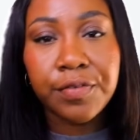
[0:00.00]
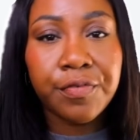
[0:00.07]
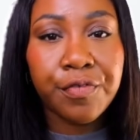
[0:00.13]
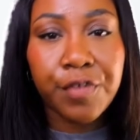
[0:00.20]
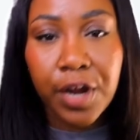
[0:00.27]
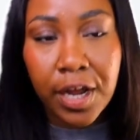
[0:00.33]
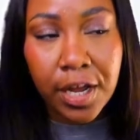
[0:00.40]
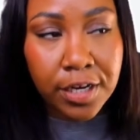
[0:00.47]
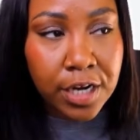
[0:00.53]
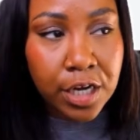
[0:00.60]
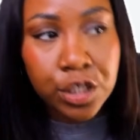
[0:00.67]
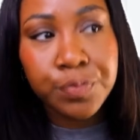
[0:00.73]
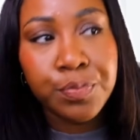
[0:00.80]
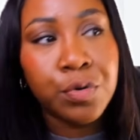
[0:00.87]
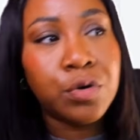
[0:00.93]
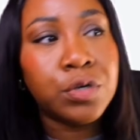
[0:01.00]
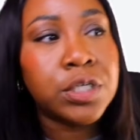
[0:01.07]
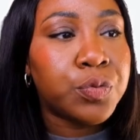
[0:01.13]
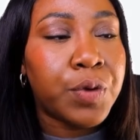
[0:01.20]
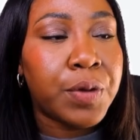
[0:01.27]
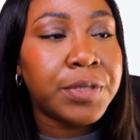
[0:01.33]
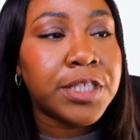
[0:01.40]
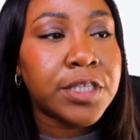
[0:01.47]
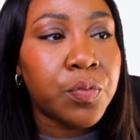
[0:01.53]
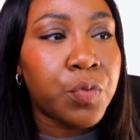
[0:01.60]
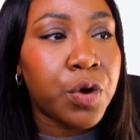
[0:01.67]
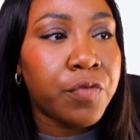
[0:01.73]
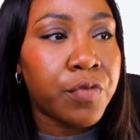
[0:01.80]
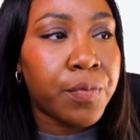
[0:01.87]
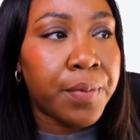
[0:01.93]
free dashboard. When
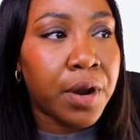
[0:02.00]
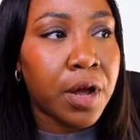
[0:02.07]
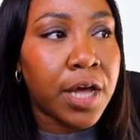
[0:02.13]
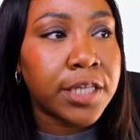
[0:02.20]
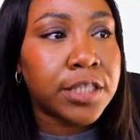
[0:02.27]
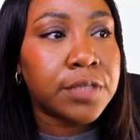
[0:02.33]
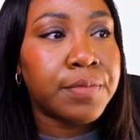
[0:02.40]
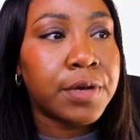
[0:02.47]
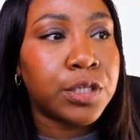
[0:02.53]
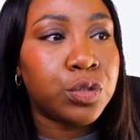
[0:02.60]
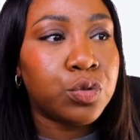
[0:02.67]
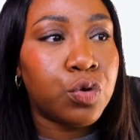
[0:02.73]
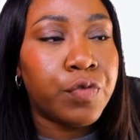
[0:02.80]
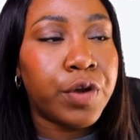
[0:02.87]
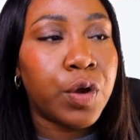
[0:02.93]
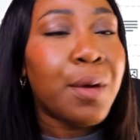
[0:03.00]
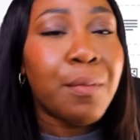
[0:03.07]
someone replies to my story,